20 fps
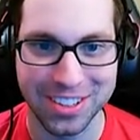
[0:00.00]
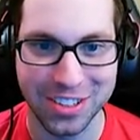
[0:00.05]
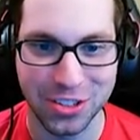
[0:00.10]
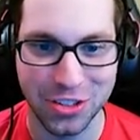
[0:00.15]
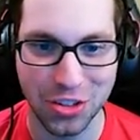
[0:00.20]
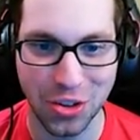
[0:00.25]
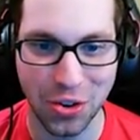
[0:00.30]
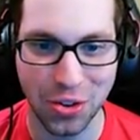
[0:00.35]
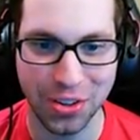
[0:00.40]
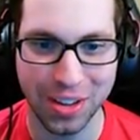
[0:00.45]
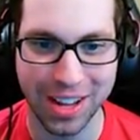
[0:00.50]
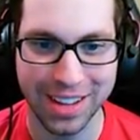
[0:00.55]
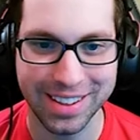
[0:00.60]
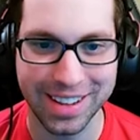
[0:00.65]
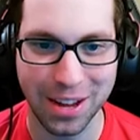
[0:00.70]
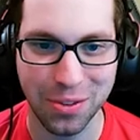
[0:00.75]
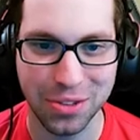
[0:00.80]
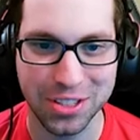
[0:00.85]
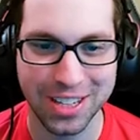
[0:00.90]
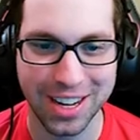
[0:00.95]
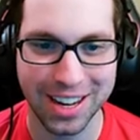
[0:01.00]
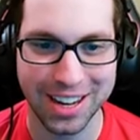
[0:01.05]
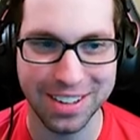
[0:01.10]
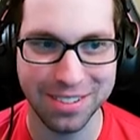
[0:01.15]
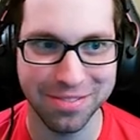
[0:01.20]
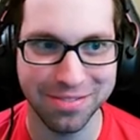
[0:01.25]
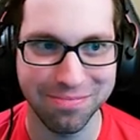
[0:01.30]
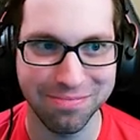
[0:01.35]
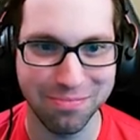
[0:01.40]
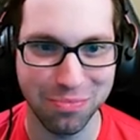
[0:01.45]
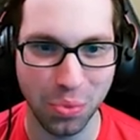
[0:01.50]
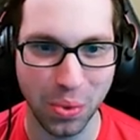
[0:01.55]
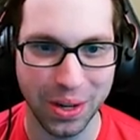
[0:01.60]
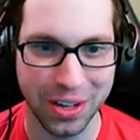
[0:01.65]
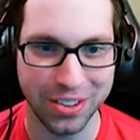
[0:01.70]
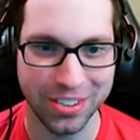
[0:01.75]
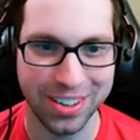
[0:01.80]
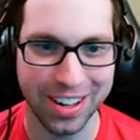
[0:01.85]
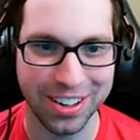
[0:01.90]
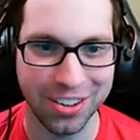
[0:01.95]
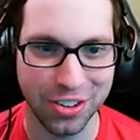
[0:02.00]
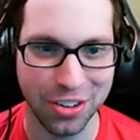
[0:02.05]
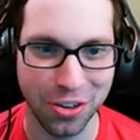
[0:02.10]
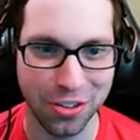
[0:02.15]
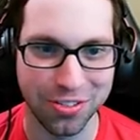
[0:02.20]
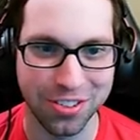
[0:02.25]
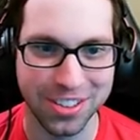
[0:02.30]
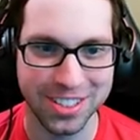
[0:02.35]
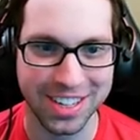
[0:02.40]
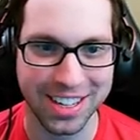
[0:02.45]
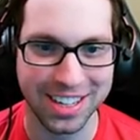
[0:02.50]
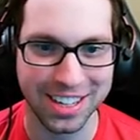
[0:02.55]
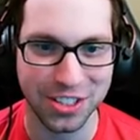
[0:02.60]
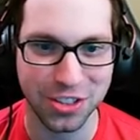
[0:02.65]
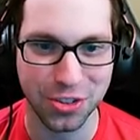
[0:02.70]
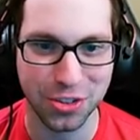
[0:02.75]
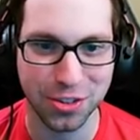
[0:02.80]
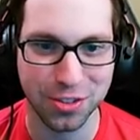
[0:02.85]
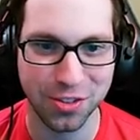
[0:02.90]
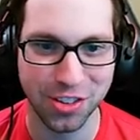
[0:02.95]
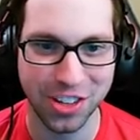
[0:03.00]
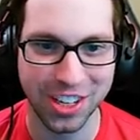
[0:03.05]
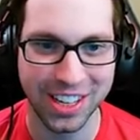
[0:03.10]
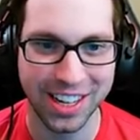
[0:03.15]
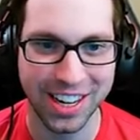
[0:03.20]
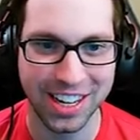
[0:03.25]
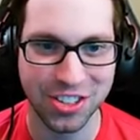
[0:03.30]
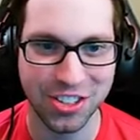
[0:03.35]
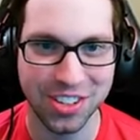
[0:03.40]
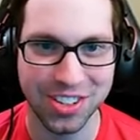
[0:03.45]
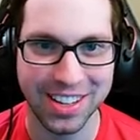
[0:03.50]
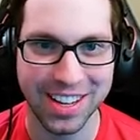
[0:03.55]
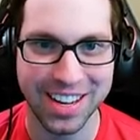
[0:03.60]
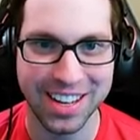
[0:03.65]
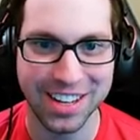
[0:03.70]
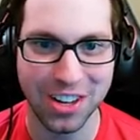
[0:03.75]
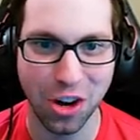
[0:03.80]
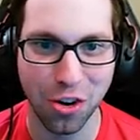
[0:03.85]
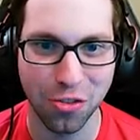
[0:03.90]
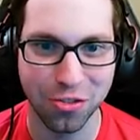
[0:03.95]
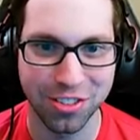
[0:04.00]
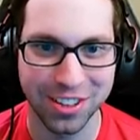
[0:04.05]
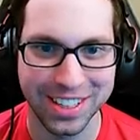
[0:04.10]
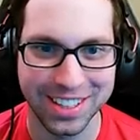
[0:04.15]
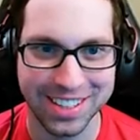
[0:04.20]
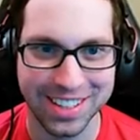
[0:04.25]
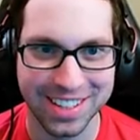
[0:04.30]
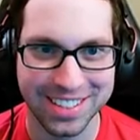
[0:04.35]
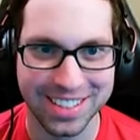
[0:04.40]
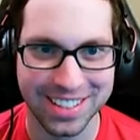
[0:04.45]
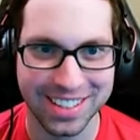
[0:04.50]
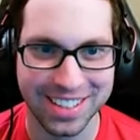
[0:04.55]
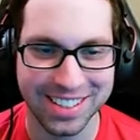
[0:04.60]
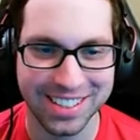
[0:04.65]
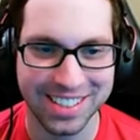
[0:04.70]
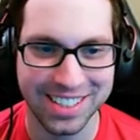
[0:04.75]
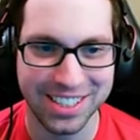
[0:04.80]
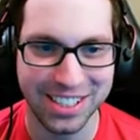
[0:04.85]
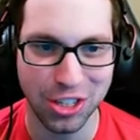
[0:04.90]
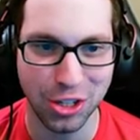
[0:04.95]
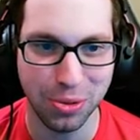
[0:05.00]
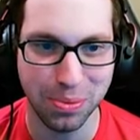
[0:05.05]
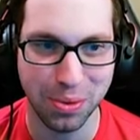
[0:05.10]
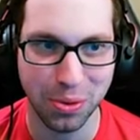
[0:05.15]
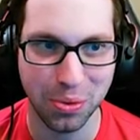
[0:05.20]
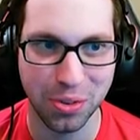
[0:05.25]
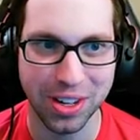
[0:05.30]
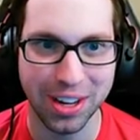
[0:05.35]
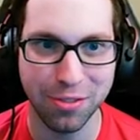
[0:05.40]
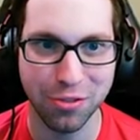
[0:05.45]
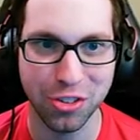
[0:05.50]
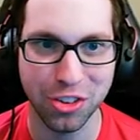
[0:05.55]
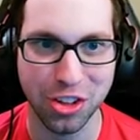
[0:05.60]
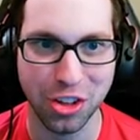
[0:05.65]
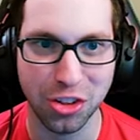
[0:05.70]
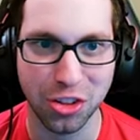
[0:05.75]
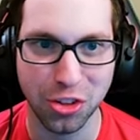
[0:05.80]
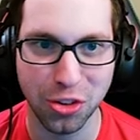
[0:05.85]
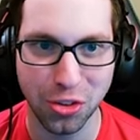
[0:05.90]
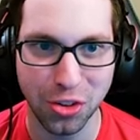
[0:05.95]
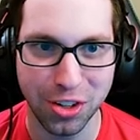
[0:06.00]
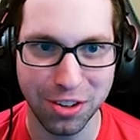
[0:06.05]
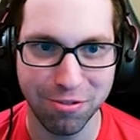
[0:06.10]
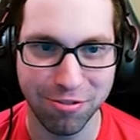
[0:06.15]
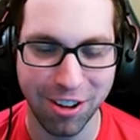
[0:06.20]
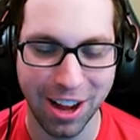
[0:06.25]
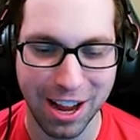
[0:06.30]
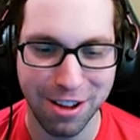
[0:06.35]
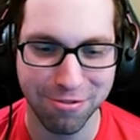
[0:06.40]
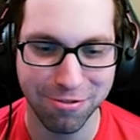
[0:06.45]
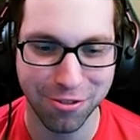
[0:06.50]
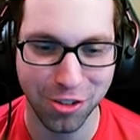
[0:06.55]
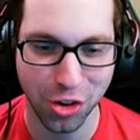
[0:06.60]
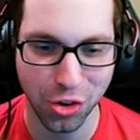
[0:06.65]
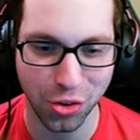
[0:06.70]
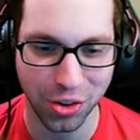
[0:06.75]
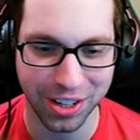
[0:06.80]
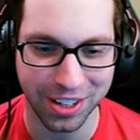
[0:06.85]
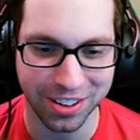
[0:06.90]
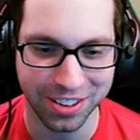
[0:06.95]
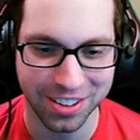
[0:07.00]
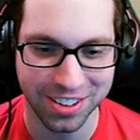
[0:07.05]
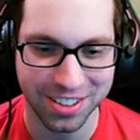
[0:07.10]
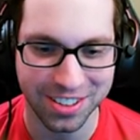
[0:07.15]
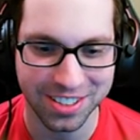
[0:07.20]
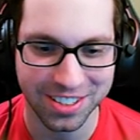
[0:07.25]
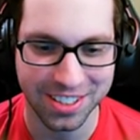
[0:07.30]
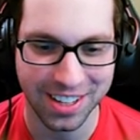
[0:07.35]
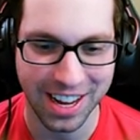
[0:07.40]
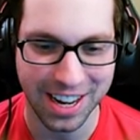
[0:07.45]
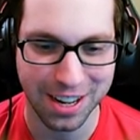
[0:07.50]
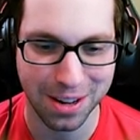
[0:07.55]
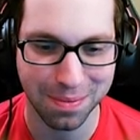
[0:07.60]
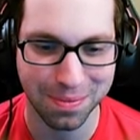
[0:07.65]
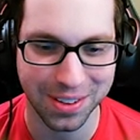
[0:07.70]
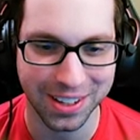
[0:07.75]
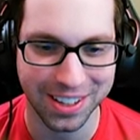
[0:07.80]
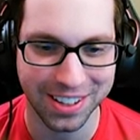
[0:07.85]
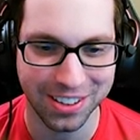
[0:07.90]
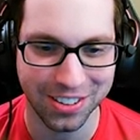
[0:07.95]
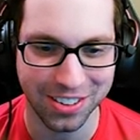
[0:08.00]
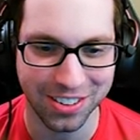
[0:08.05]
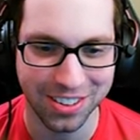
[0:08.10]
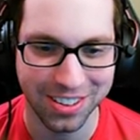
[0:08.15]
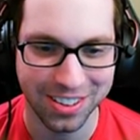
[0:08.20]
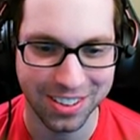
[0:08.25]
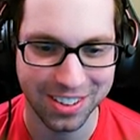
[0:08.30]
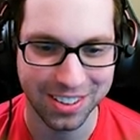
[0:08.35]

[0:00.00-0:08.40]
So that that was kind of weird. I don't know if it's like a server connection thing. Hopefully it doesn't continue, but we're left with the 35 footer here. Slide up the hill.